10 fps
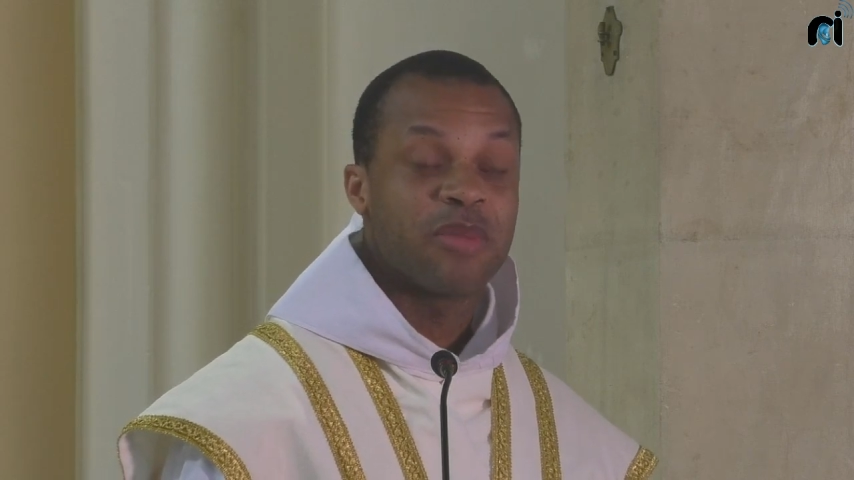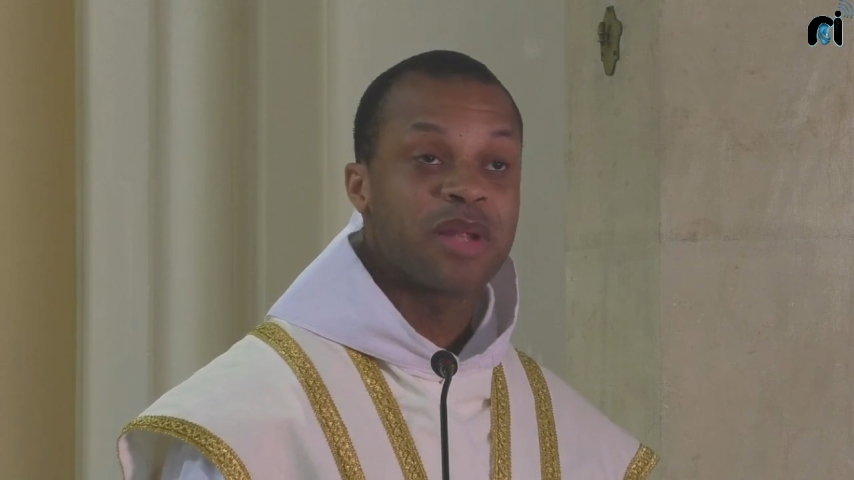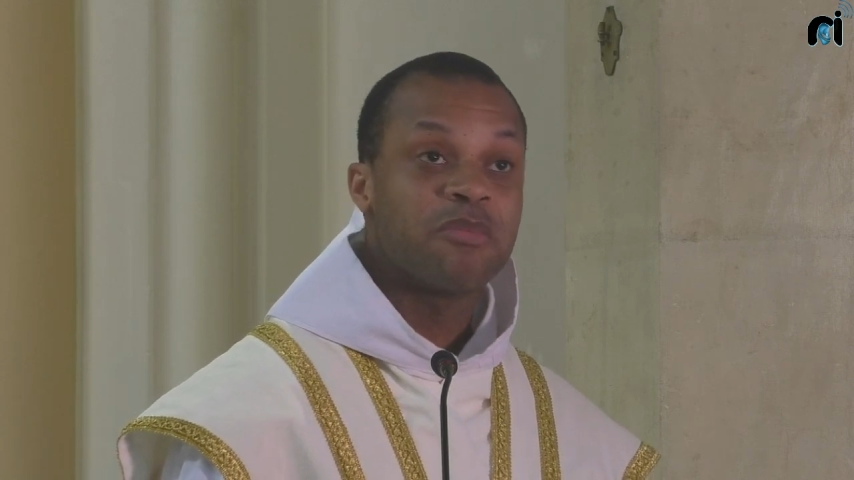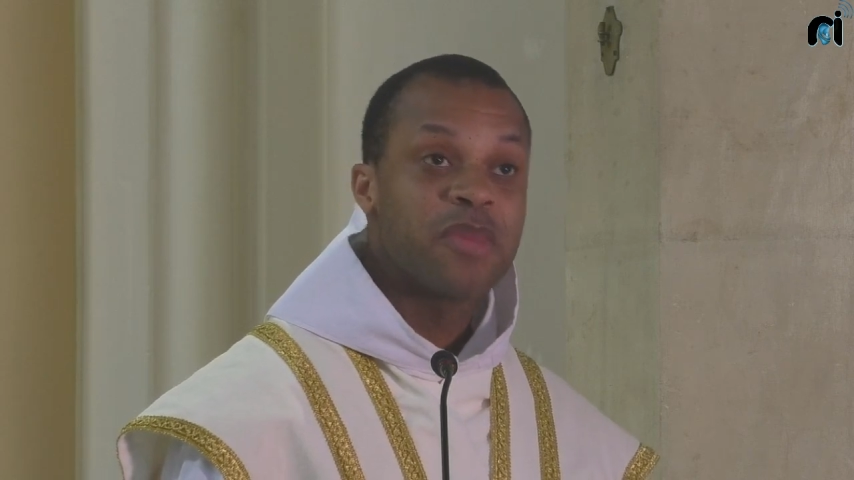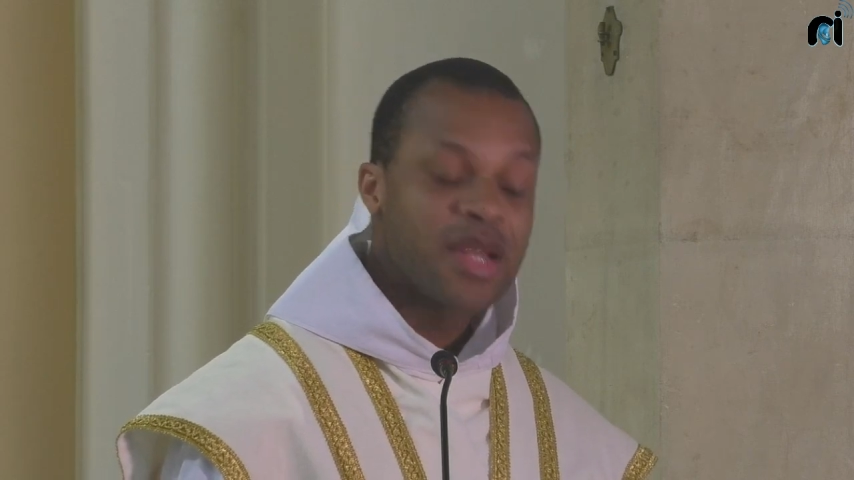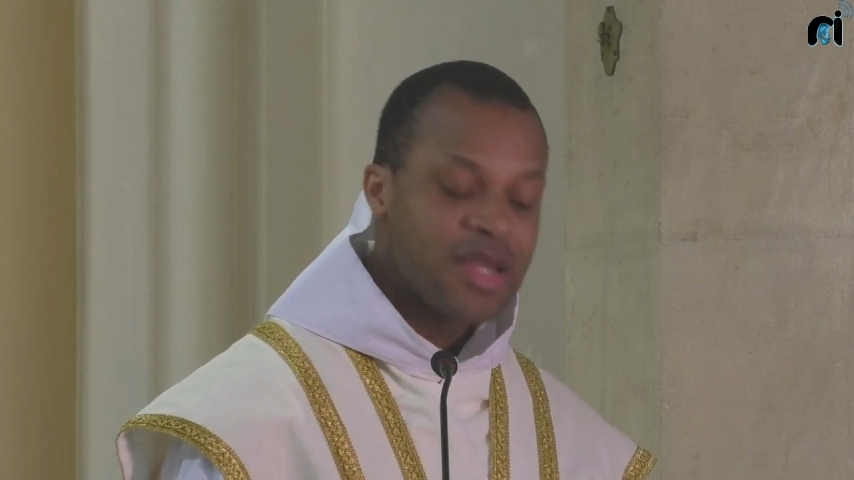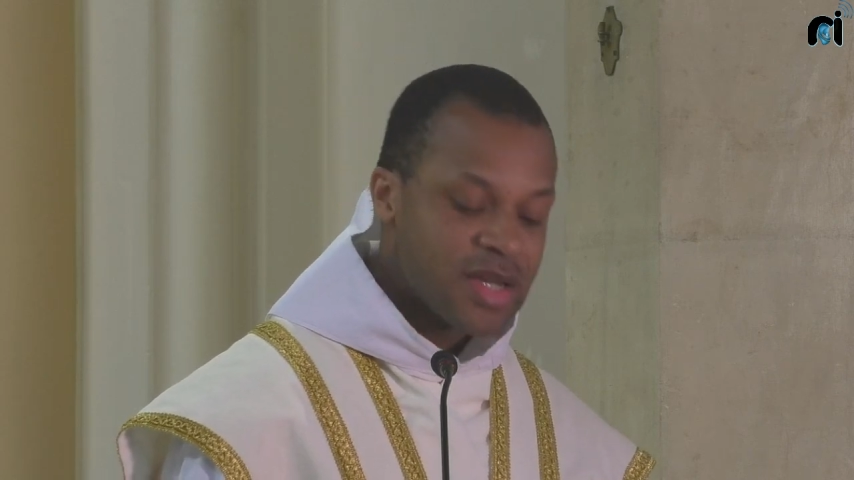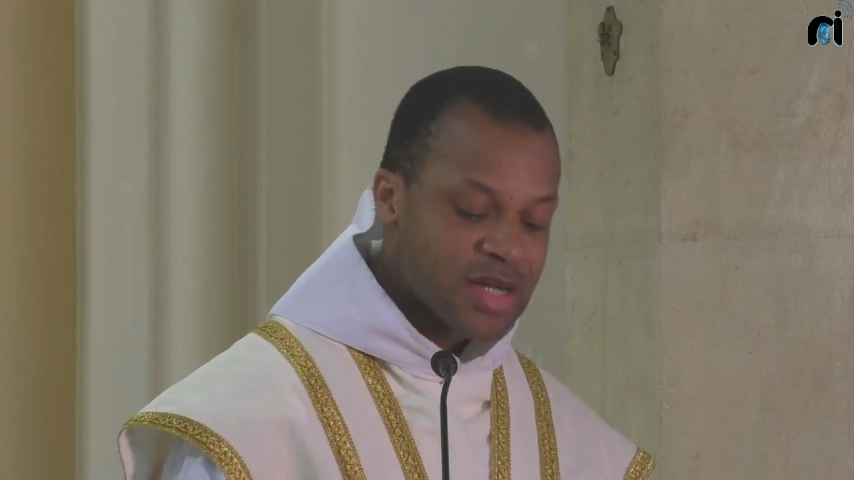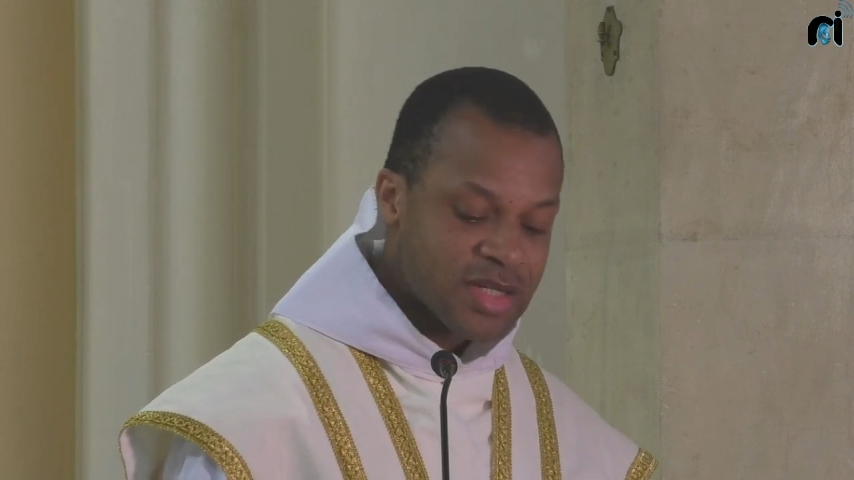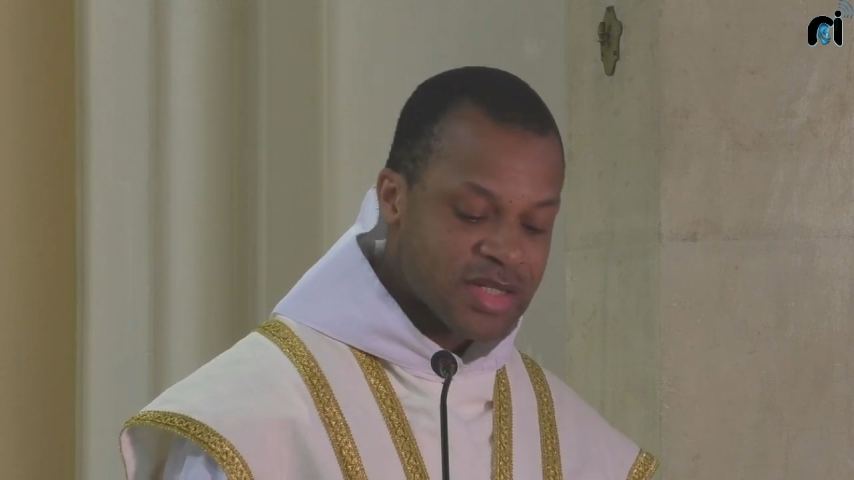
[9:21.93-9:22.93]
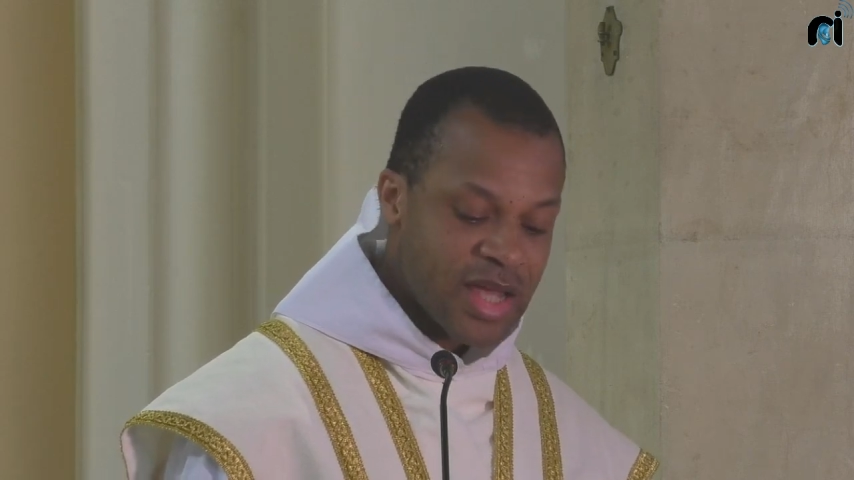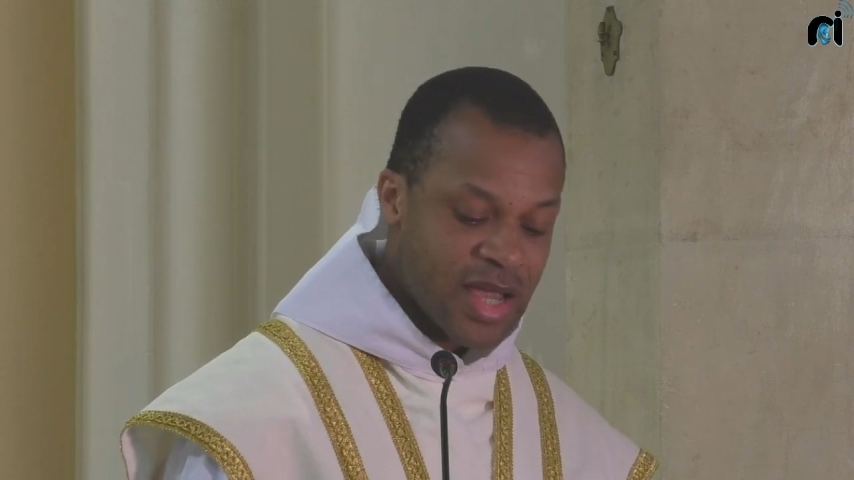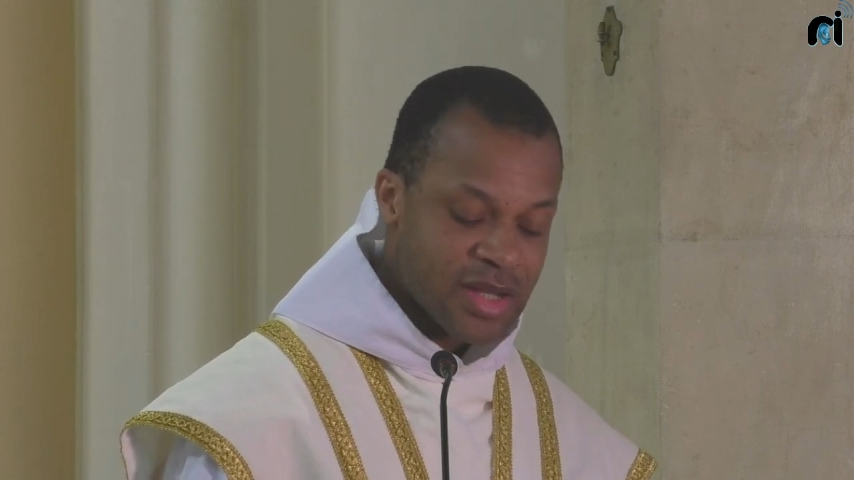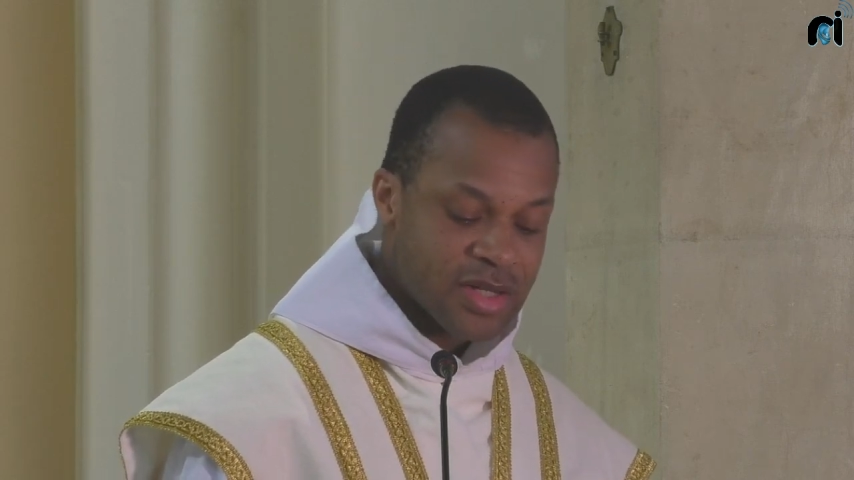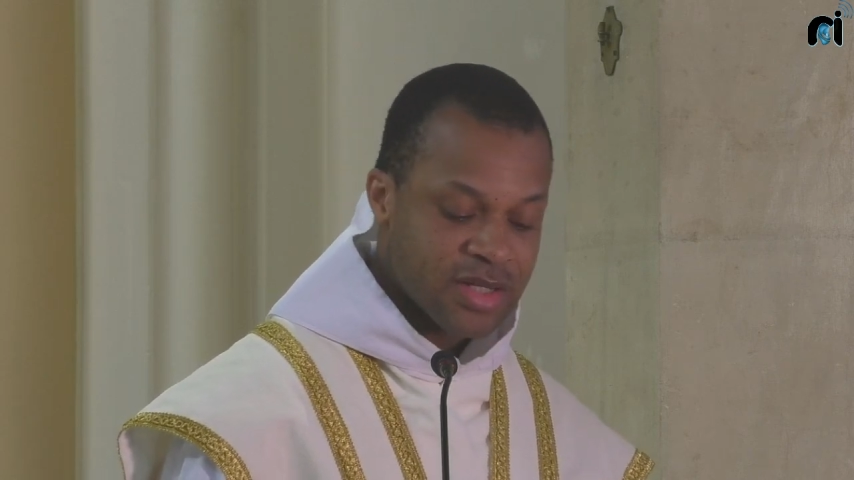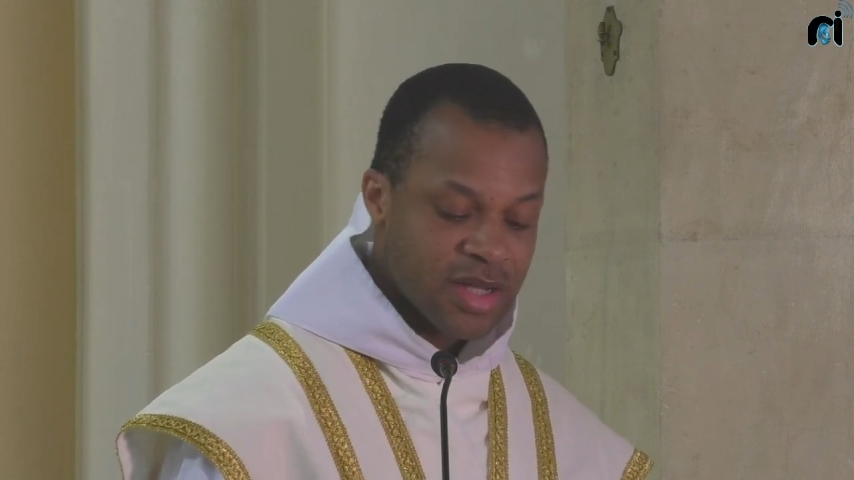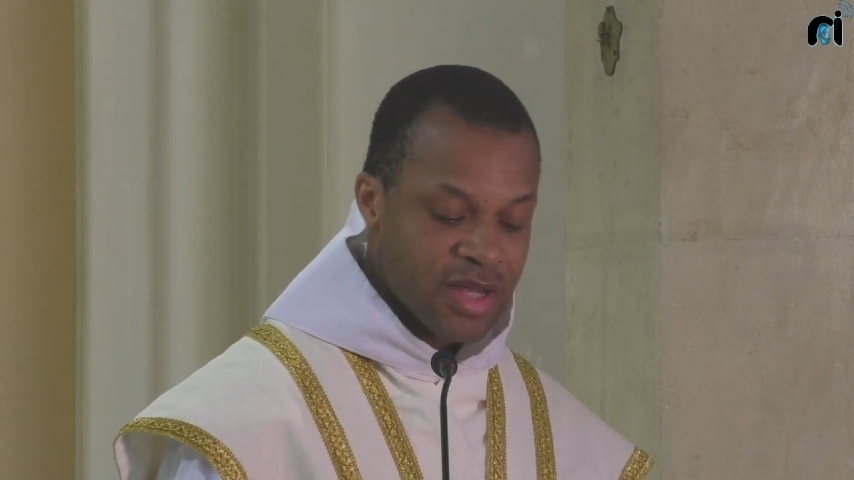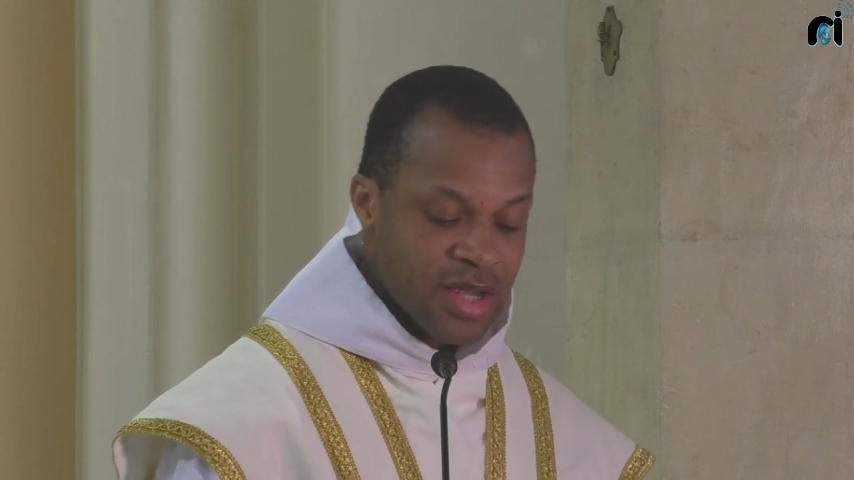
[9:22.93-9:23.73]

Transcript: But many are silent.